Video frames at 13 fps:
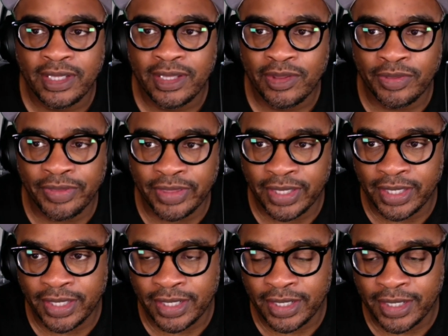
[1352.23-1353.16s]

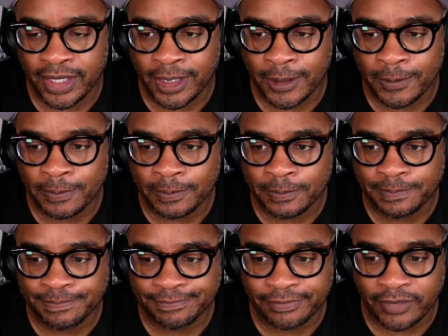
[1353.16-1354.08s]
then
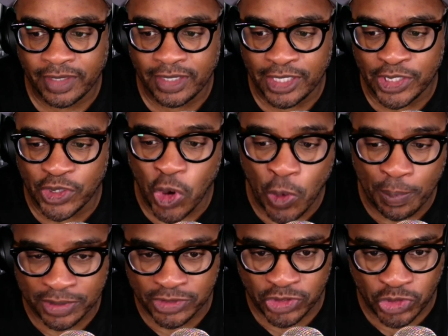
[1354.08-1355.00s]
it
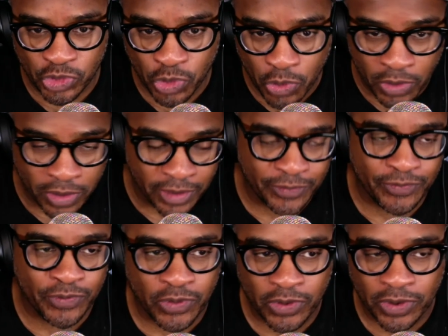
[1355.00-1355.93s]
opens the door
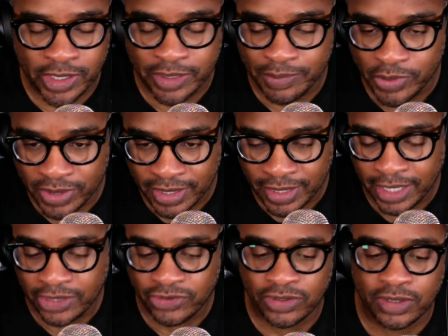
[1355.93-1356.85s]
for
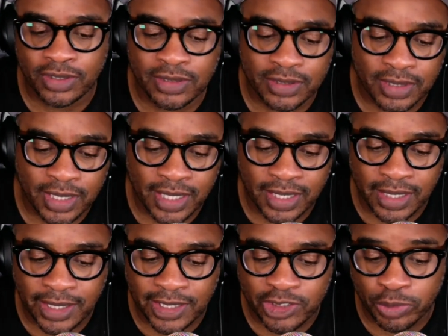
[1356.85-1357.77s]
communications
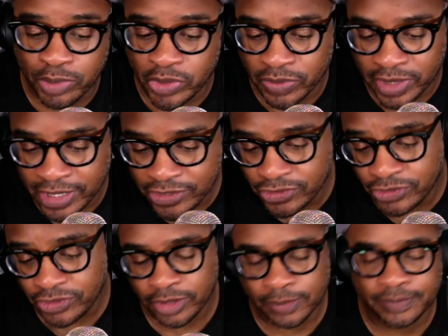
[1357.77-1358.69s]
and to build a
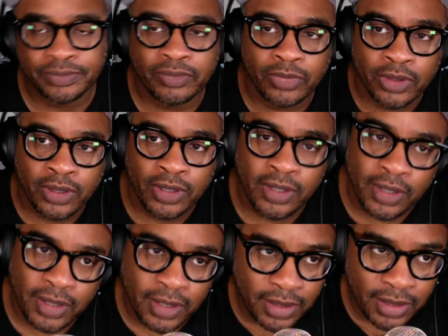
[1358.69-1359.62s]
relationship.
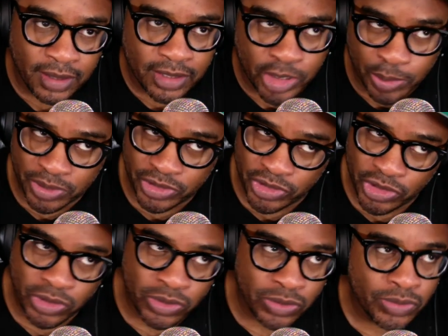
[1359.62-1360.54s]
Number
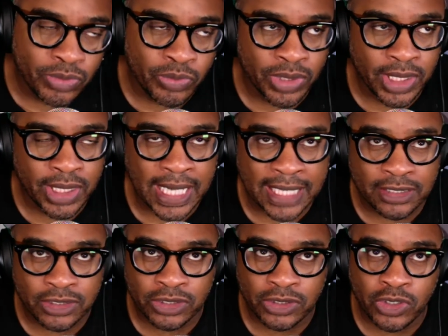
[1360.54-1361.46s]
two, when I
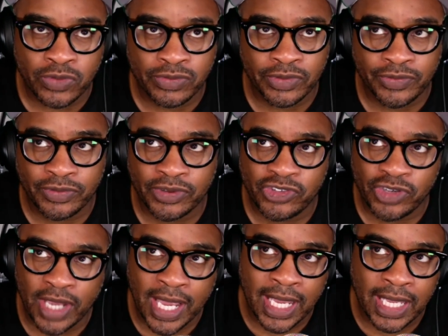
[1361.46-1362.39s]
took over for
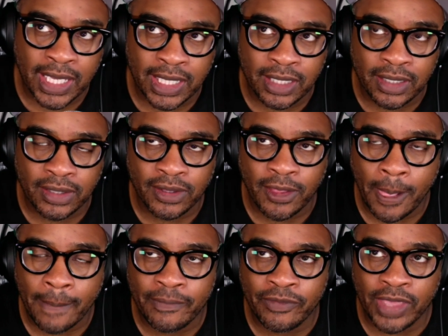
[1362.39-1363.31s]
Chad,
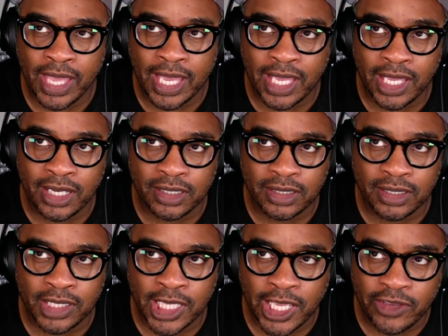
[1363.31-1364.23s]
that
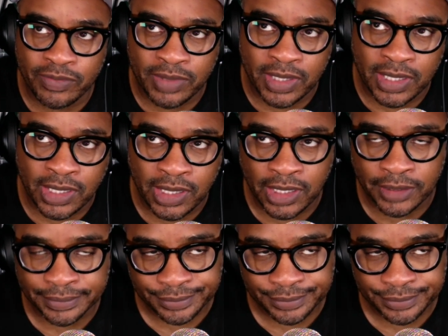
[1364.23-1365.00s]
gave me